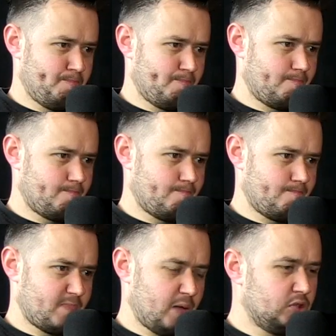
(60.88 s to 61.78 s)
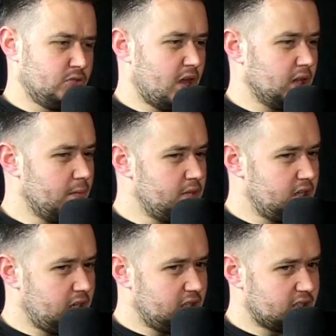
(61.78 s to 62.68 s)
I'm going to
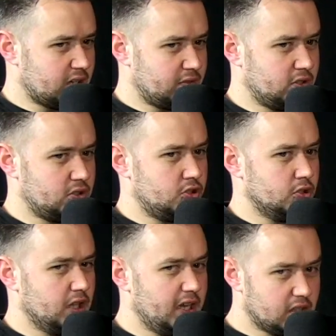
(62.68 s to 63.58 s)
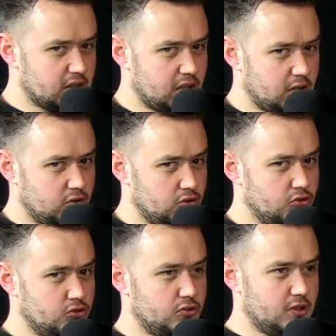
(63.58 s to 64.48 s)
eliminate 97 because you like the
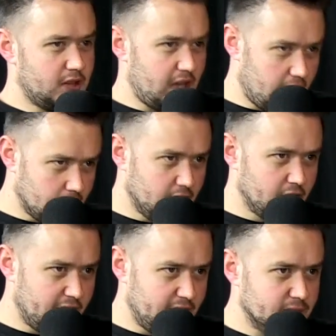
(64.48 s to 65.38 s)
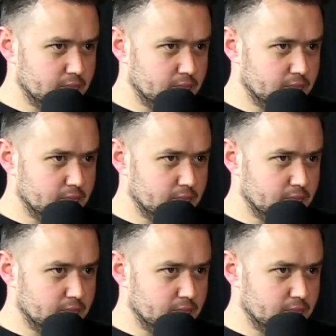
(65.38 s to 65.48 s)
earlier 90s